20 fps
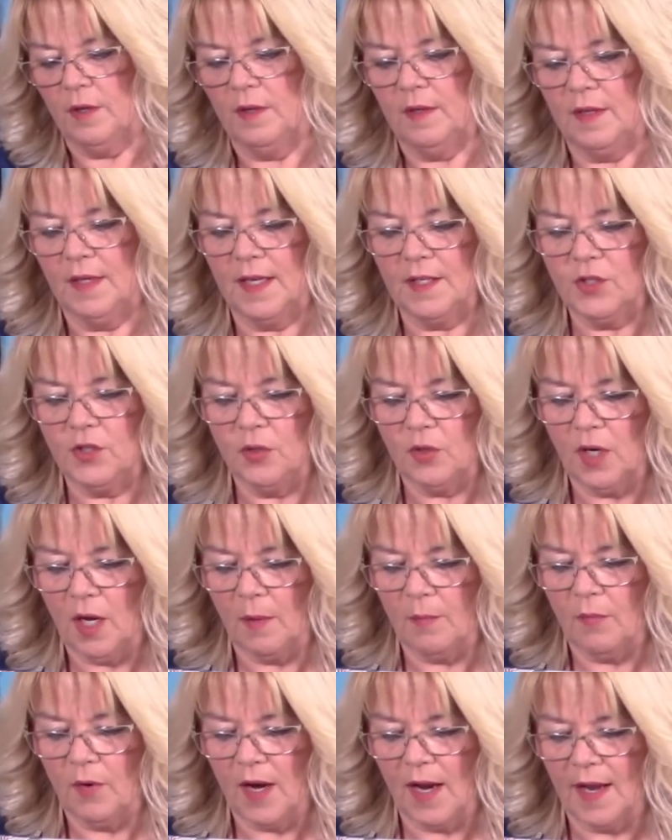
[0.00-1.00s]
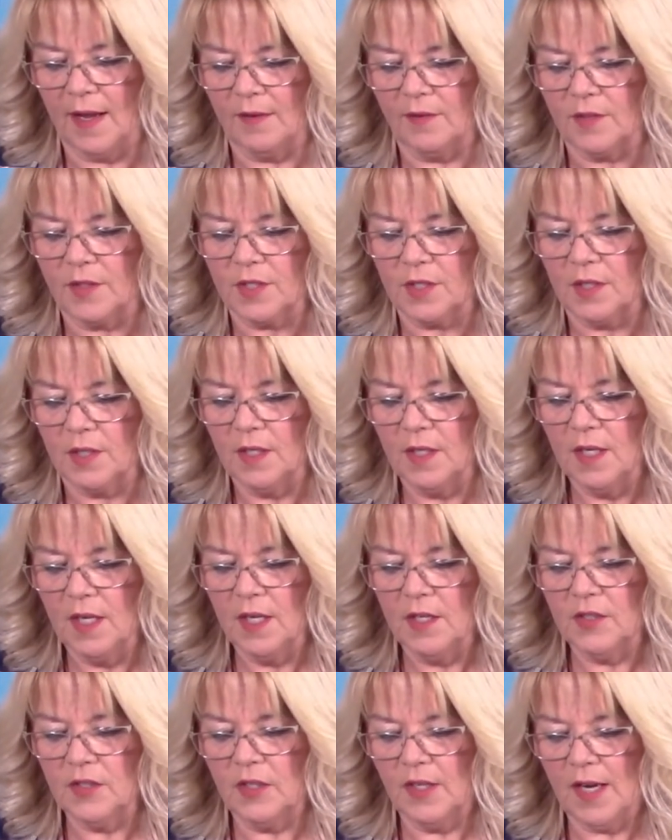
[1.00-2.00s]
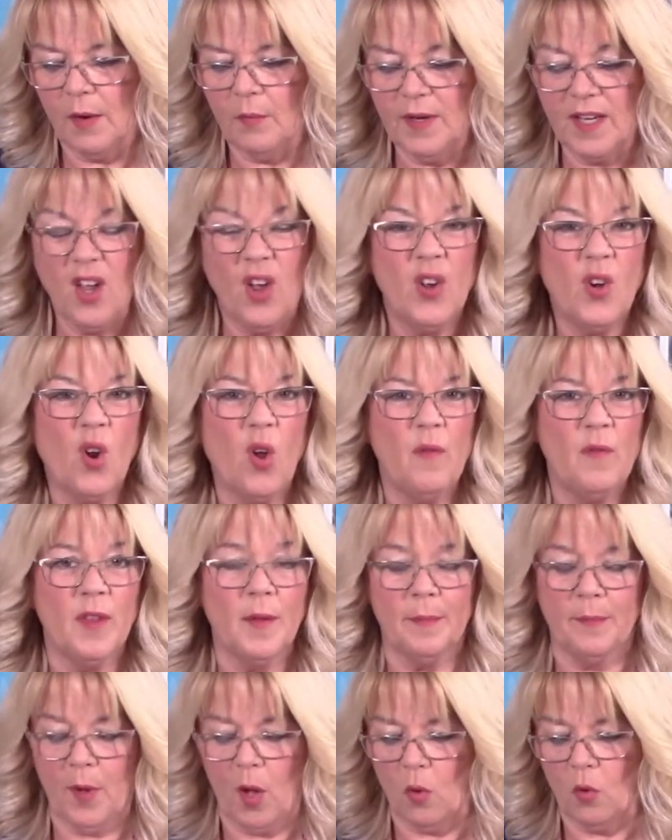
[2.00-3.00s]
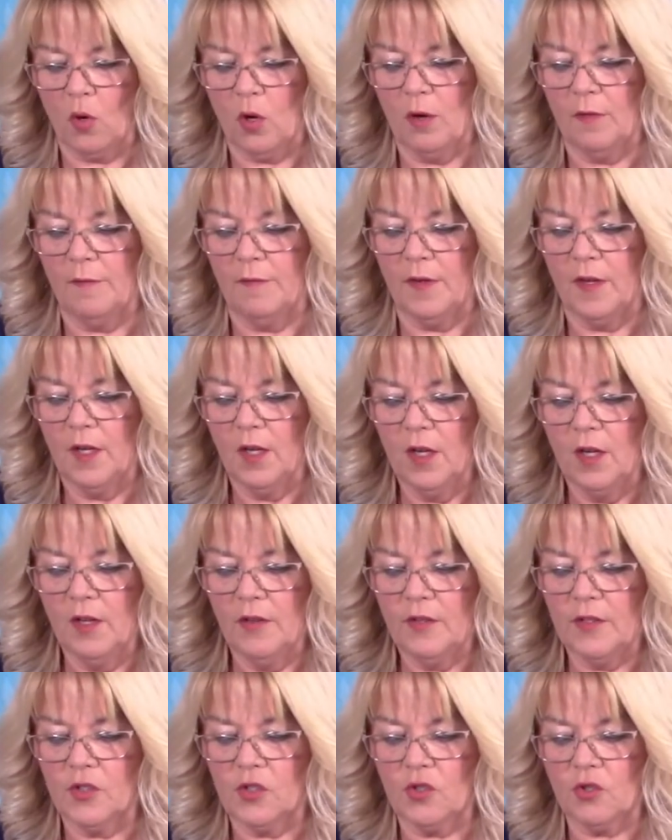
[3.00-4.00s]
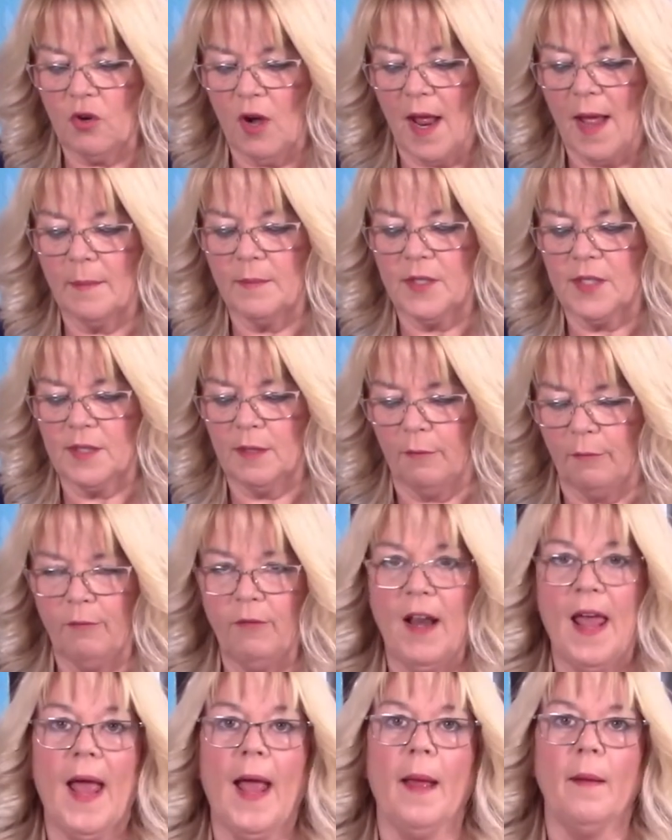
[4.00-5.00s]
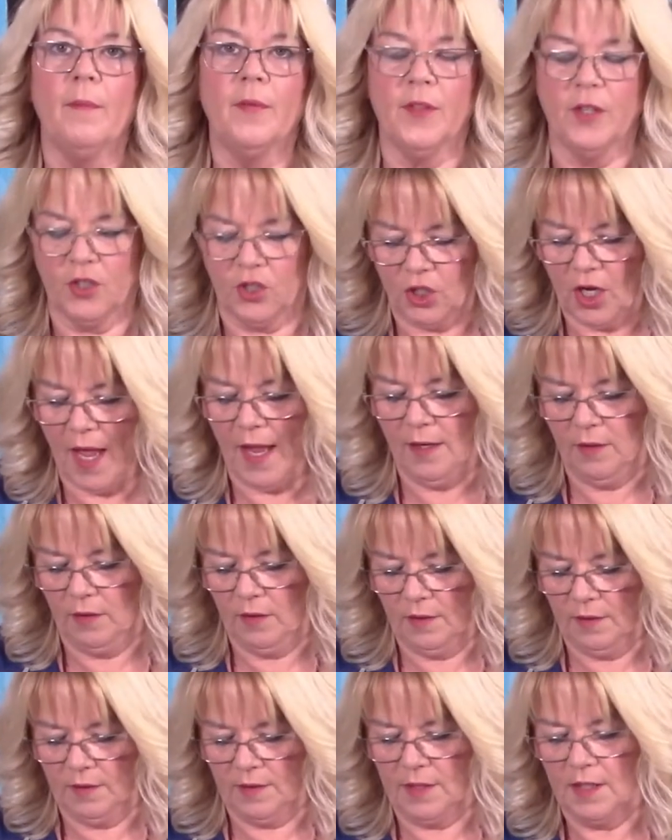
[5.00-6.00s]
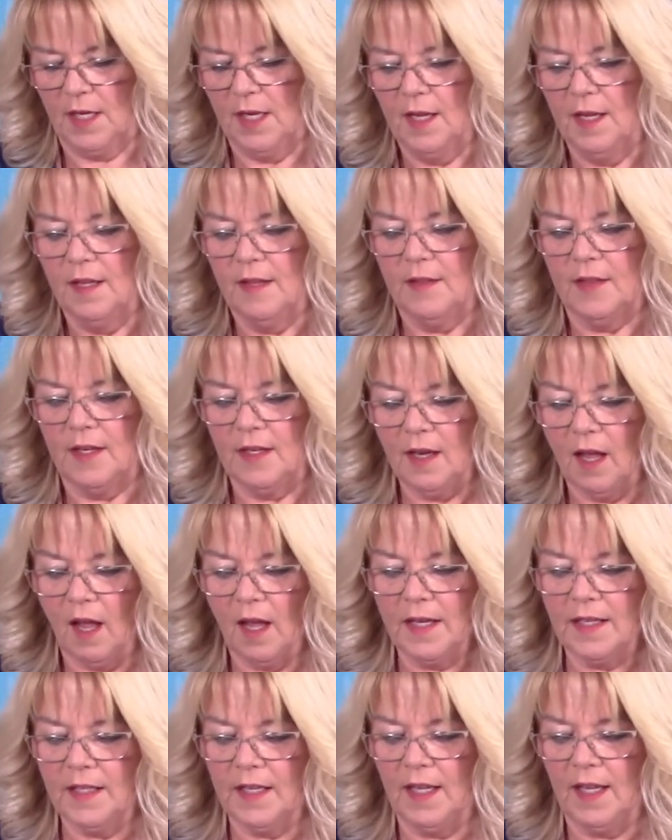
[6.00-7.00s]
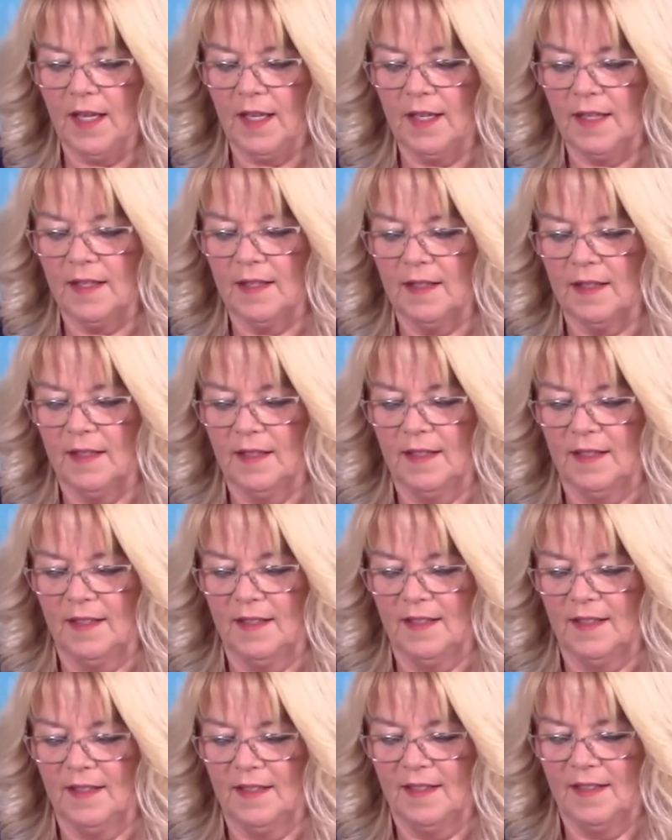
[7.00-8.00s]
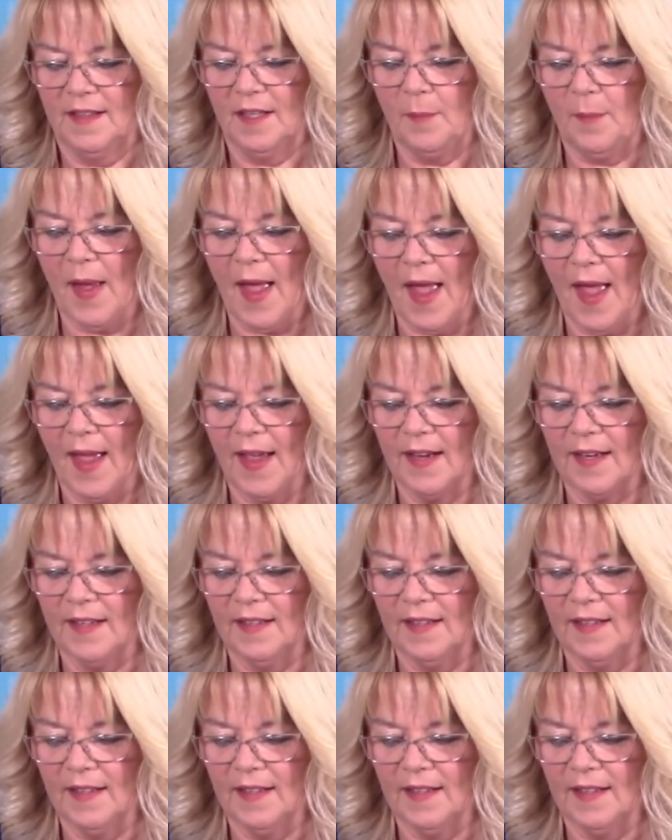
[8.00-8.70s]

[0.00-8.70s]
And as you come round, so now we're going over the bulk of the straps, the flap, the channels, the lining, the bag.